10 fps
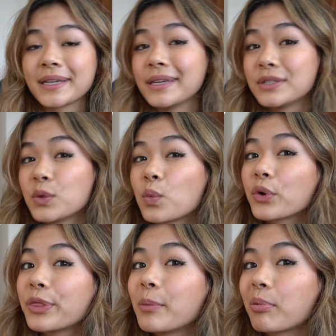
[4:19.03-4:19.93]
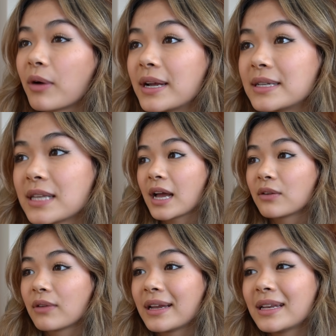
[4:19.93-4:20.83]
like is it worth the price? I
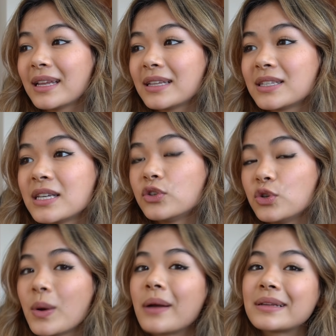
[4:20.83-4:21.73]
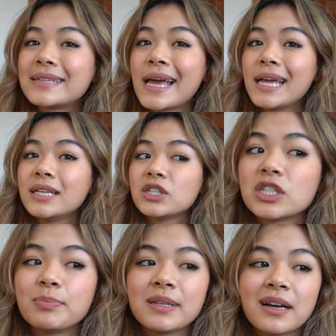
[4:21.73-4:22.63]
rated it 2 out of 10
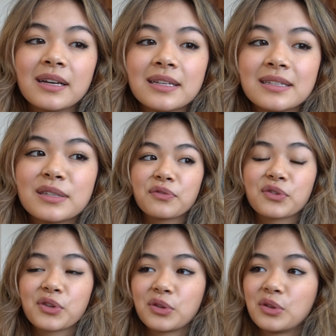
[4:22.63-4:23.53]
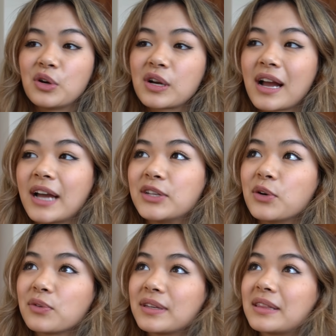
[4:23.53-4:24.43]
just because for the look, I
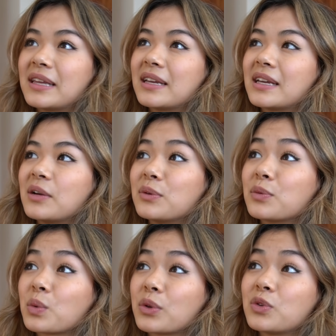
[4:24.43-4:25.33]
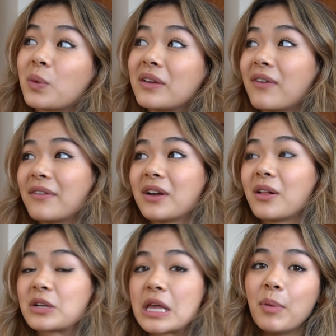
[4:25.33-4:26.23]
don't really think it was worth
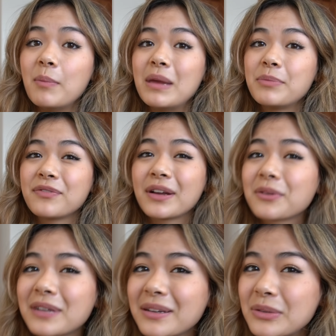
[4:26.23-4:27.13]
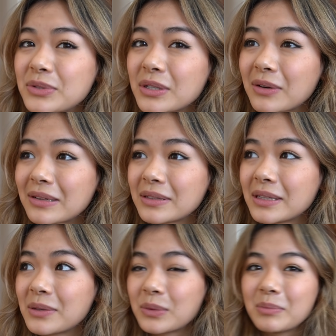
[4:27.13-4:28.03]
$25, but maybe if I learn how to use it correctly,
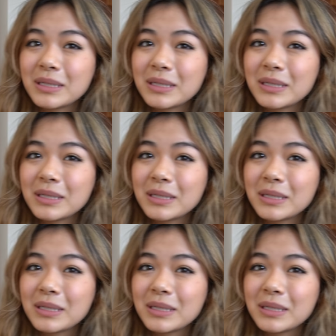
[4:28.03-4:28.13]
then it would